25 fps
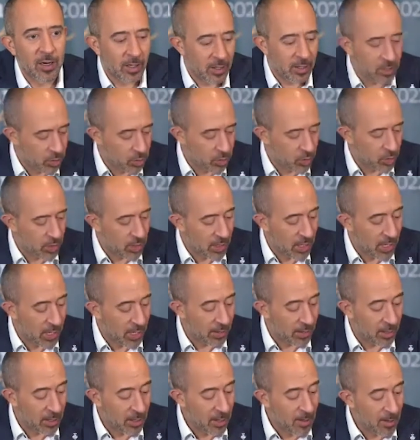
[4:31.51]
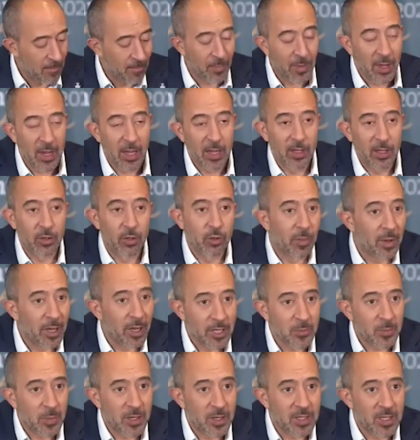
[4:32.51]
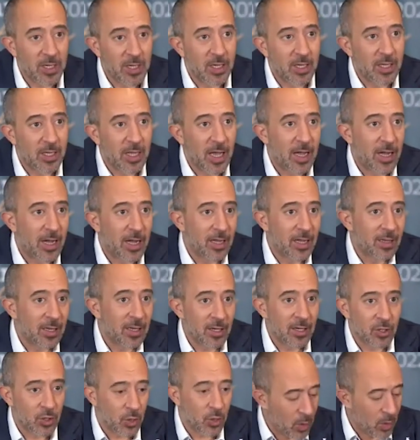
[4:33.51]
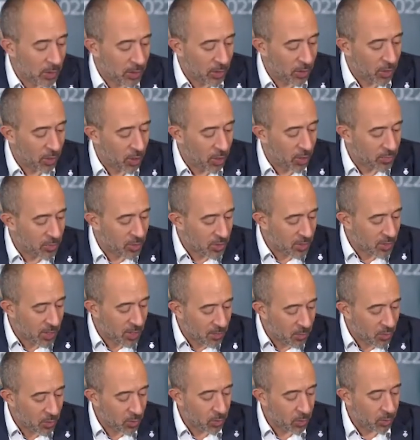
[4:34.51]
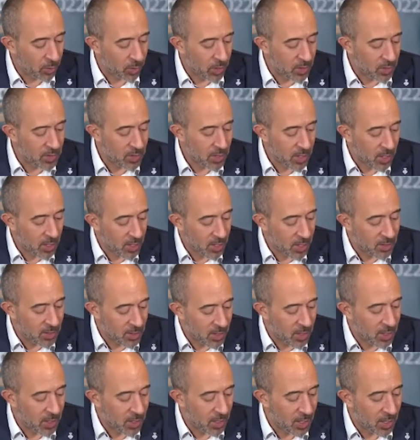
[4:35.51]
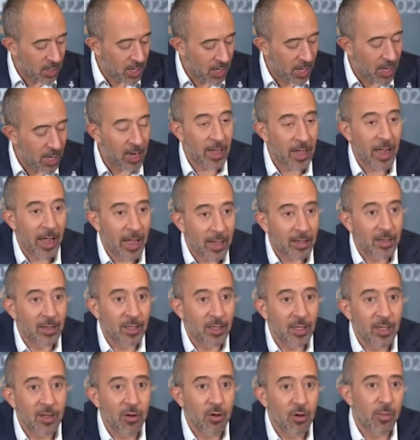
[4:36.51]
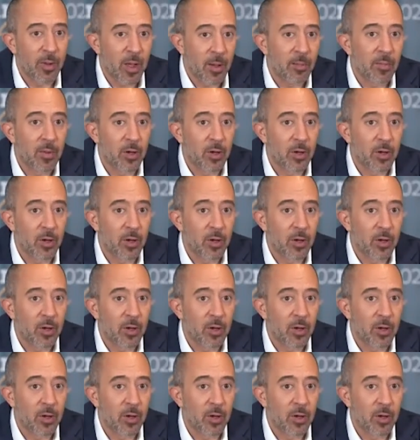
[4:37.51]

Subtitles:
people who are really relevant in the spiritual and religious world.